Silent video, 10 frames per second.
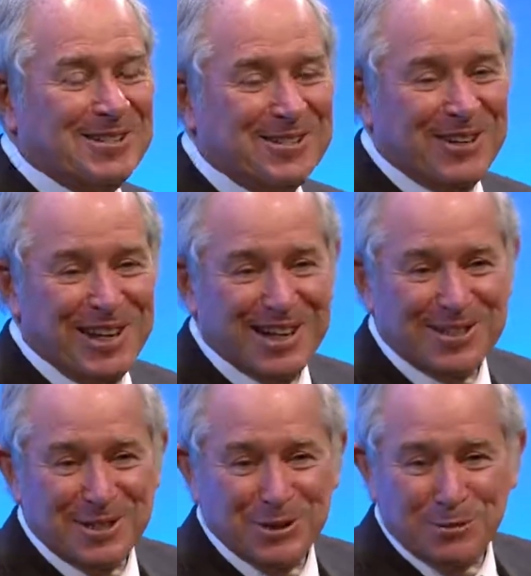So I guess
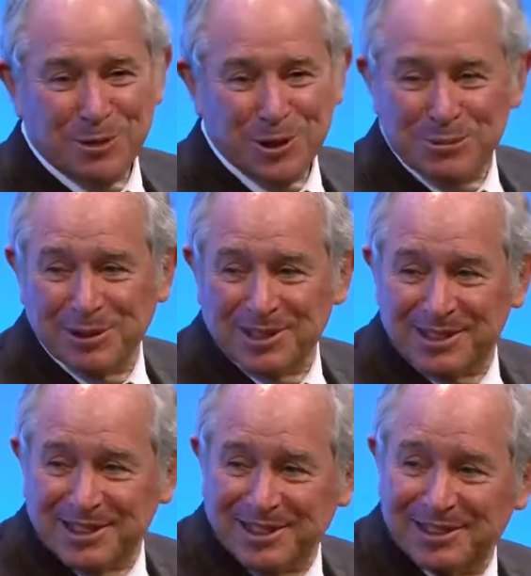these Schwarzmans,
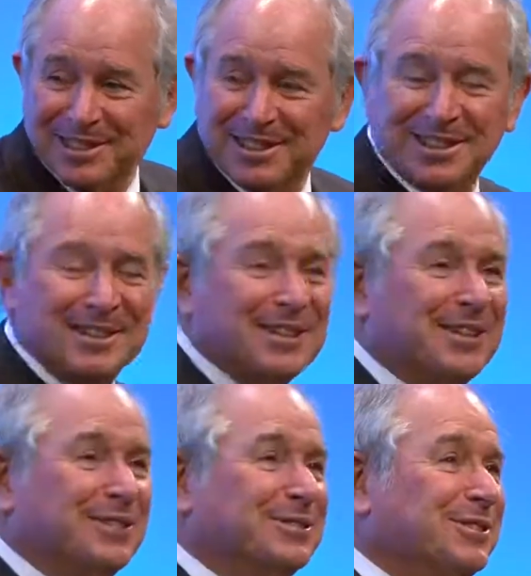
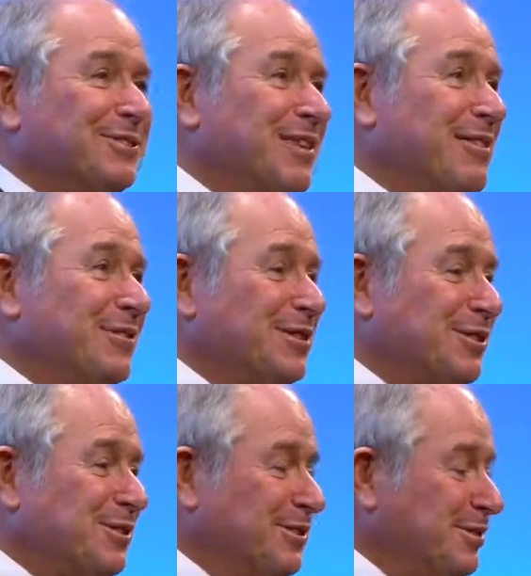sort of have a
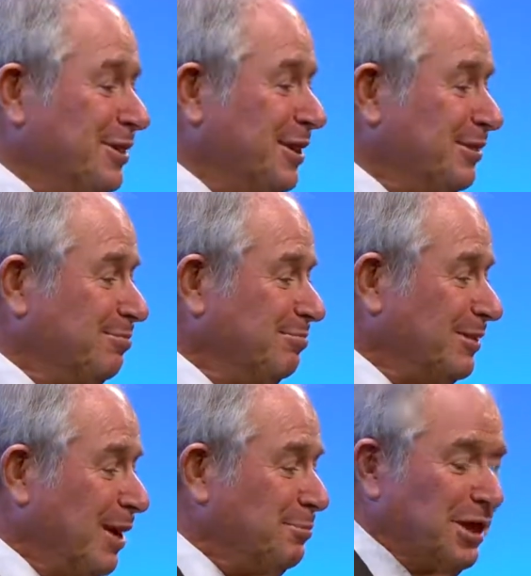certain
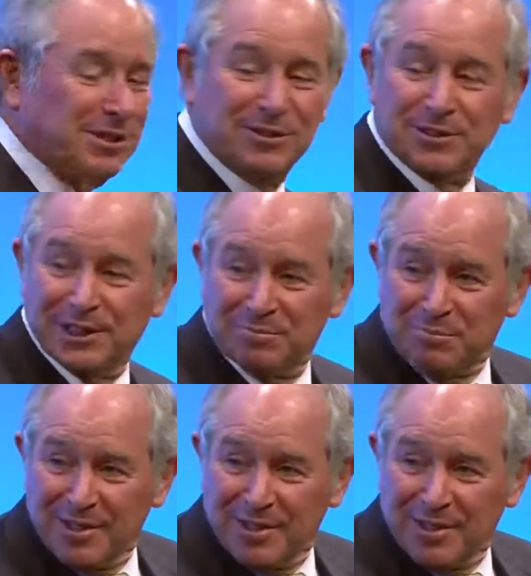objectivity.